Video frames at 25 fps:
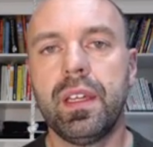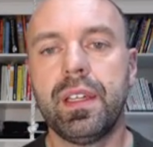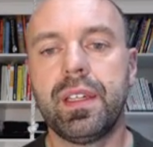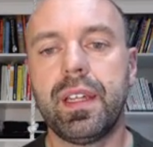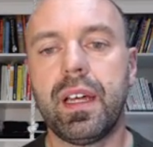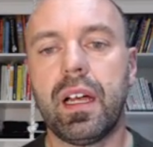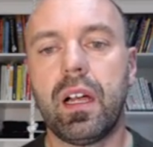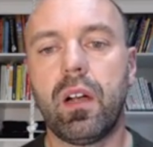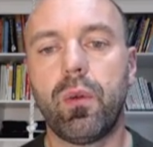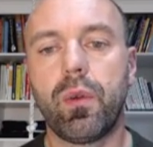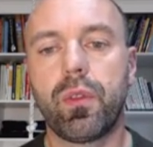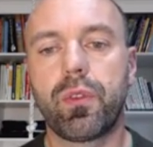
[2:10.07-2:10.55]

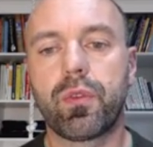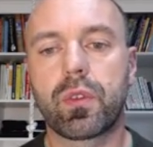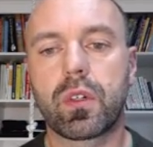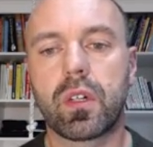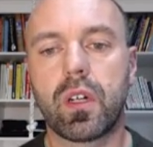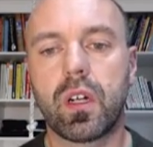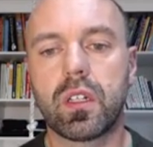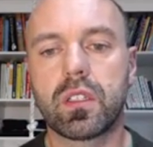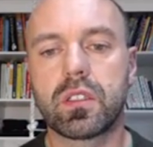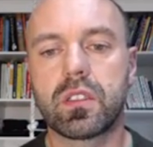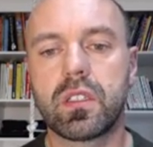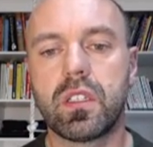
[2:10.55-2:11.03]
Now, with
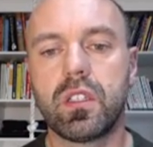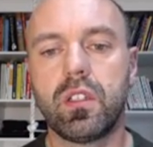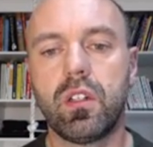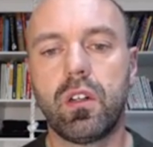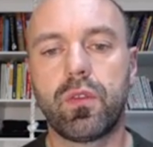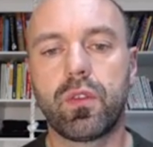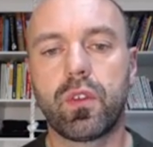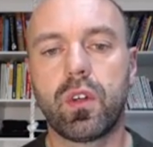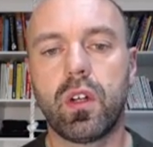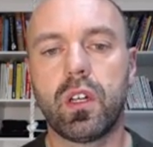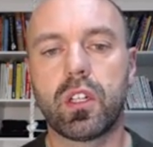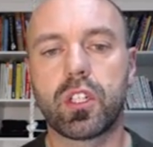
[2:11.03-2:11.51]
regards to the
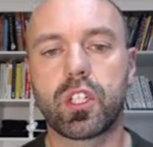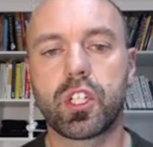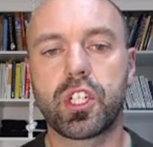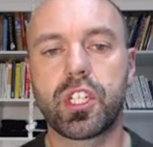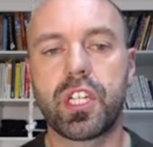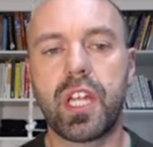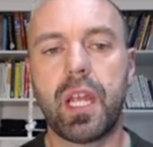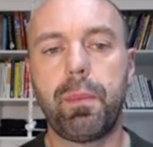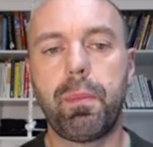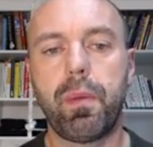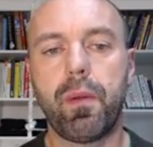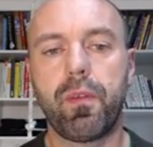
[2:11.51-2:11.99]
overall
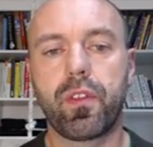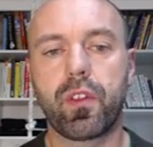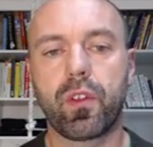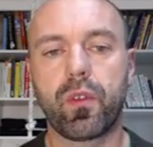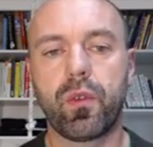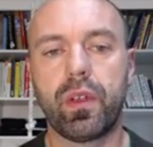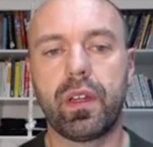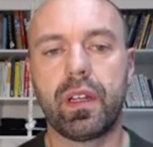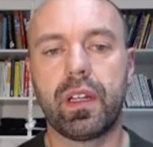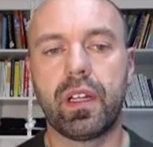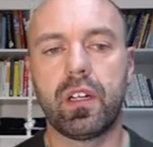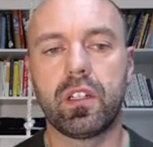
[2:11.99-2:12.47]
shape of the
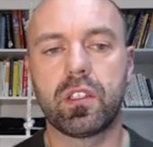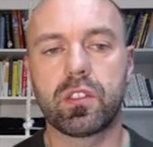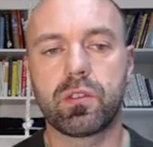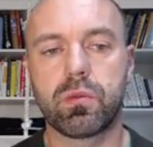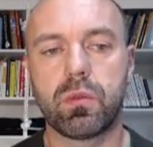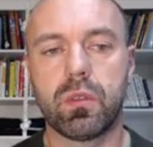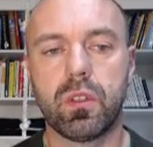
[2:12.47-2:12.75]
greenhouse,